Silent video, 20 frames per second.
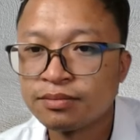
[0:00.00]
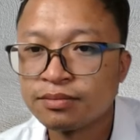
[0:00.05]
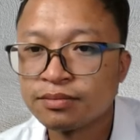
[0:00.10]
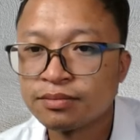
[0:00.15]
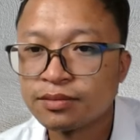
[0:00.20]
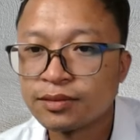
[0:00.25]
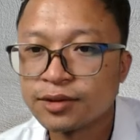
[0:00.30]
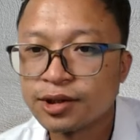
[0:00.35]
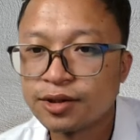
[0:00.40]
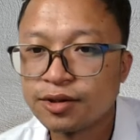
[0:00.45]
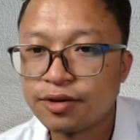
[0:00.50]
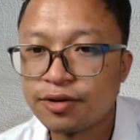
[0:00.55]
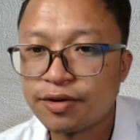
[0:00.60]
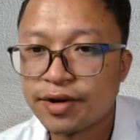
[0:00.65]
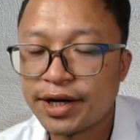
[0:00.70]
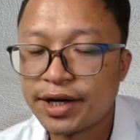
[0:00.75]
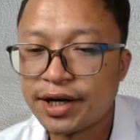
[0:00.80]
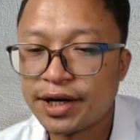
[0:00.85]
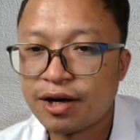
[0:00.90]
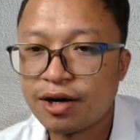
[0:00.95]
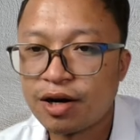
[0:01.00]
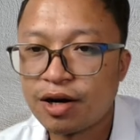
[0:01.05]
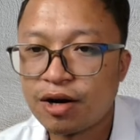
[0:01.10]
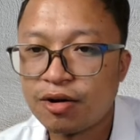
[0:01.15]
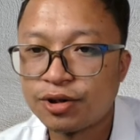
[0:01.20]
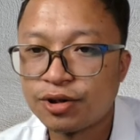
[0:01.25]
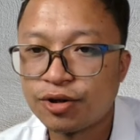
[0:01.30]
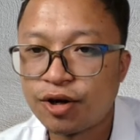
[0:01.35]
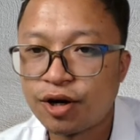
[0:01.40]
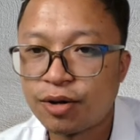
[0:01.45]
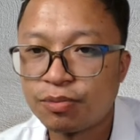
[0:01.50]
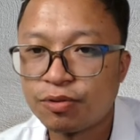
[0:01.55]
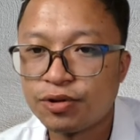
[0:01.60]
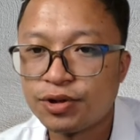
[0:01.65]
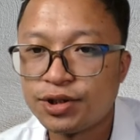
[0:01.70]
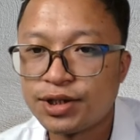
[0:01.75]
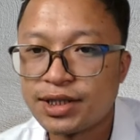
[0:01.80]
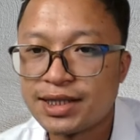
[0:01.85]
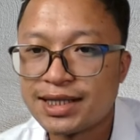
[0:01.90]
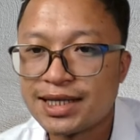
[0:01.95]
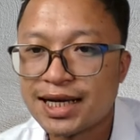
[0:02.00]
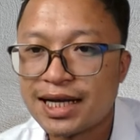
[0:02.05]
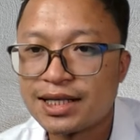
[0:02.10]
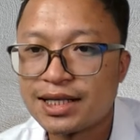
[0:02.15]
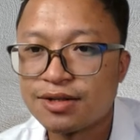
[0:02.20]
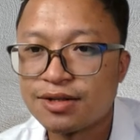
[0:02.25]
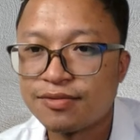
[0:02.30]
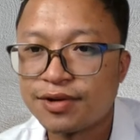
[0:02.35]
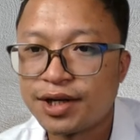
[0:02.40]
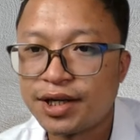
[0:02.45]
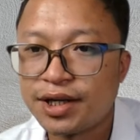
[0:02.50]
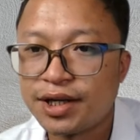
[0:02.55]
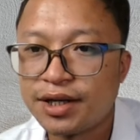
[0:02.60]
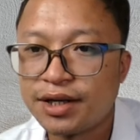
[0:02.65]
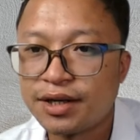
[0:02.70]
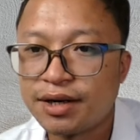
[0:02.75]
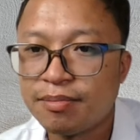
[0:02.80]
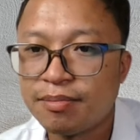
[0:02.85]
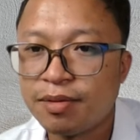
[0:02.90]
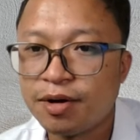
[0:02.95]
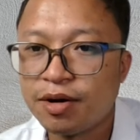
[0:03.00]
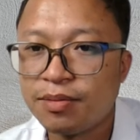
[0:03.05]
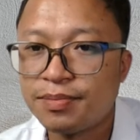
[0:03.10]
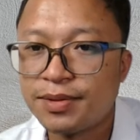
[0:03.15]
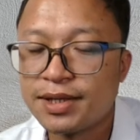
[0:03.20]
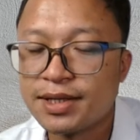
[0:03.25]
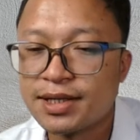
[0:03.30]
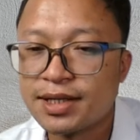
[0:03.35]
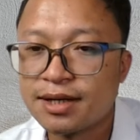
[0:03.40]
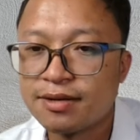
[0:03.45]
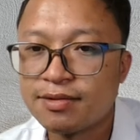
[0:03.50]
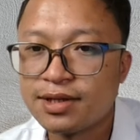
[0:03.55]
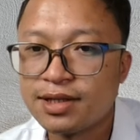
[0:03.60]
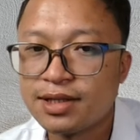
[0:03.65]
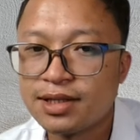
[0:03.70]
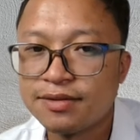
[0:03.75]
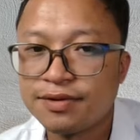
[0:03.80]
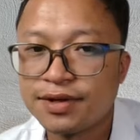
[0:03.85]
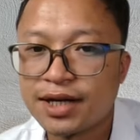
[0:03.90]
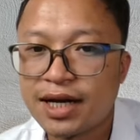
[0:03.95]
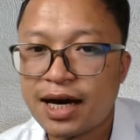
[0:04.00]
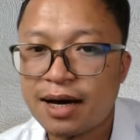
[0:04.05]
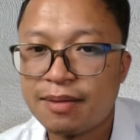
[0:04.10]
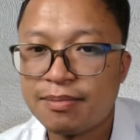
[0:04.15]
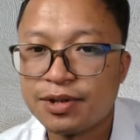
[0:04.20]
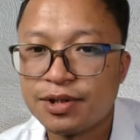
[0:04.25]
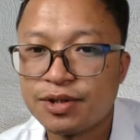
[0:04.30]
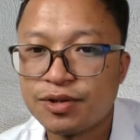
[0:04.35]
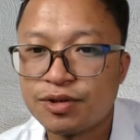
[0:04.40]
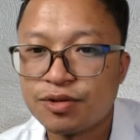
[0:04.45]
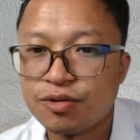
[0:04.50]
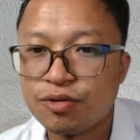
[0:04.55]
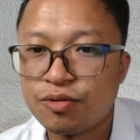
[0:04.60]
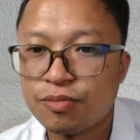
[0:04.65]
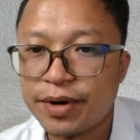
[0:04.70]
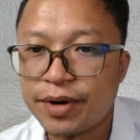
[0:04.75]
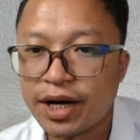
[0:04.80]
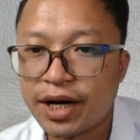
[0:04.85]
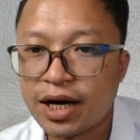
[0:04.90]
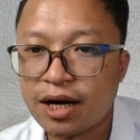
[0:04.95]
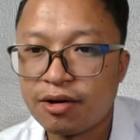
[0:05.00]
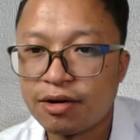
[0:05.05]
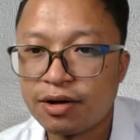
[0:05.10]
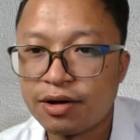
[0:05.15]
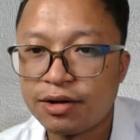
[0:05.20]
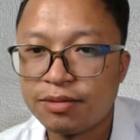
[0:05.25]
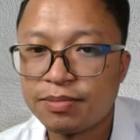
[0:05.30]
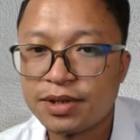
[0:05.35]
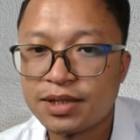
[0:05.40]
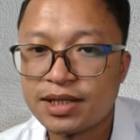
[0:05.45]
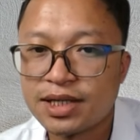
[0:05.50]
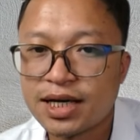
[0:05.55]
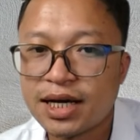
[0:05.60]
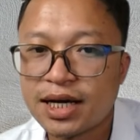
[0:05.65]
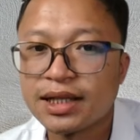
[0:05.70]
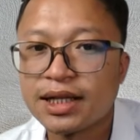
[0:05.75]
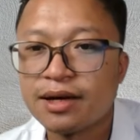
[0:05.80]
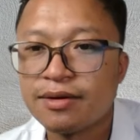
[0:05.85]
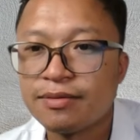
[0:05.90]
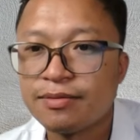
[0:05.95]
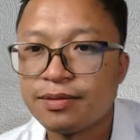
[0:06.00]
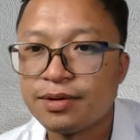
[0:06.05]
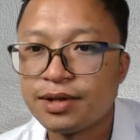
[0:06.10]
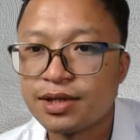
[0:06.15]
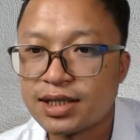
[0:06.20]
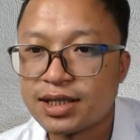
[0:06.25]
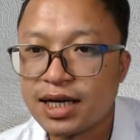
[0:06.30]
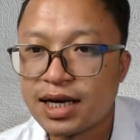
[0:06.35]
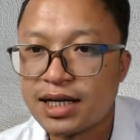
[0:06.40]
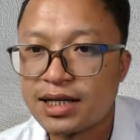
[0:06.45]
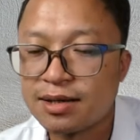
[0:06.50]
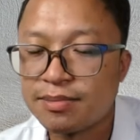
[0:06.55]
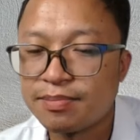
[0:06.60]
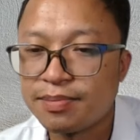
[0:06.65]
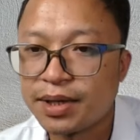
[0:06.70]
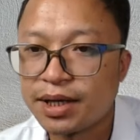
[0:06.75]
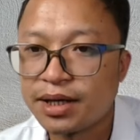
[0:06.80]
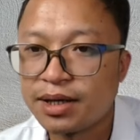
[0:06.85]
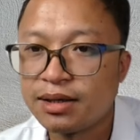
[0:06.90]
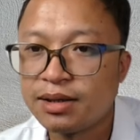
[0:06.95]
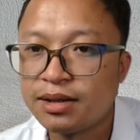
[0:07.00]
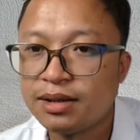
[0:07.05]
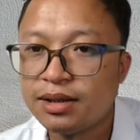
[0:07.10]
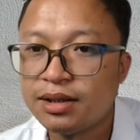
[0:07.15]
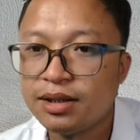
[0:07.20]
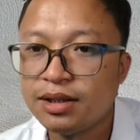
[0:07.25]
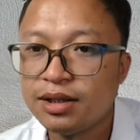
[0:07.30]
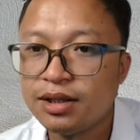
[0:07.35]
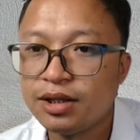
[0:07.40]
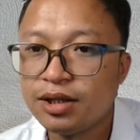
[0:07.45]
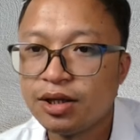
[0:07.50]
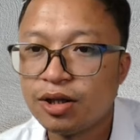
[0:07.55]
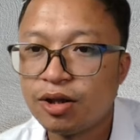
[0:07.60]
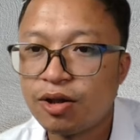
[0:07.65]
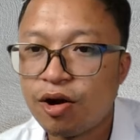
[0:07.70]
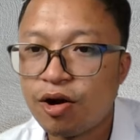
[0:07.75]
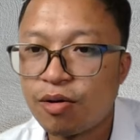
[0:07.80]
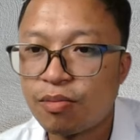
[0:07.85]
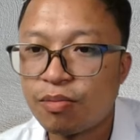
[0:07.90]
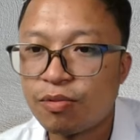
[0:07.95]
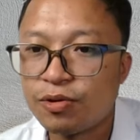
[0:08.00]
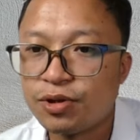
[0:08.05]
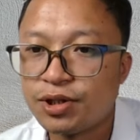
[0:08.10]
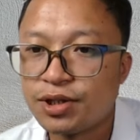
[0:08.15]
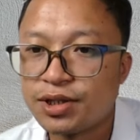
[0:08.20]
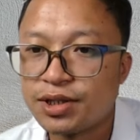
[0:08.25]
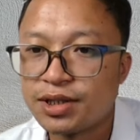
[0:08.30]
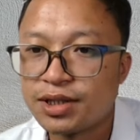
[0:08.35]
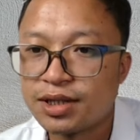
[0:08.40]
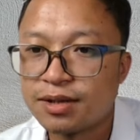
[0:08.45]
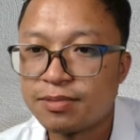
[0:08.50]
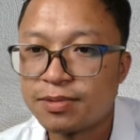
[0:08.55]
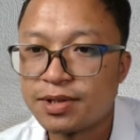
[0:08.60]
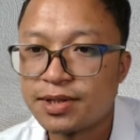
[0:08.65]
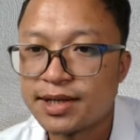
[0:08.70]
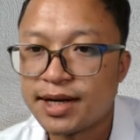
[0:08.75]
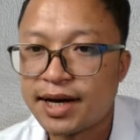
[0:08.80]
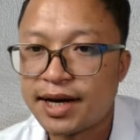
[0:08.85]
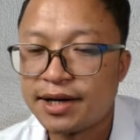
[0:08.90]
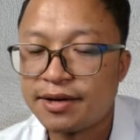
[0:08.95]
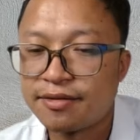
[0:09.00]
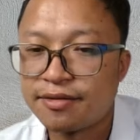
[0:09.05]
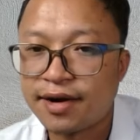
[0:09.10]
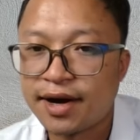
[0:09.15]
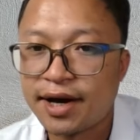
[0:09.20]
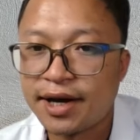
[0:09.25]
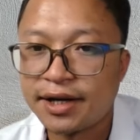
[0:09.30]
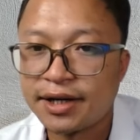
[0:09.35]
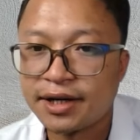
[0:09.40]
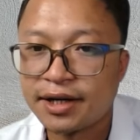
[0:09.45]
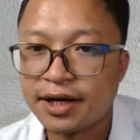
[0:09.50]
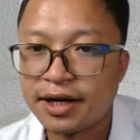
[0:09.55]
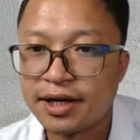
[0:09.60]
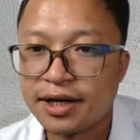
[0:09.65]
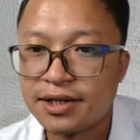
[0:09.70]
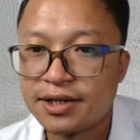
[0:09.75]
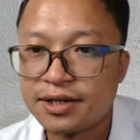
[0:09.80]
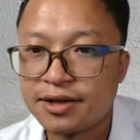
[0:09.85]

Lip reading: So right now our short position stands over here above these levels. If it happens to go break out on upper side, there stands a big long positions on upper side, right guys?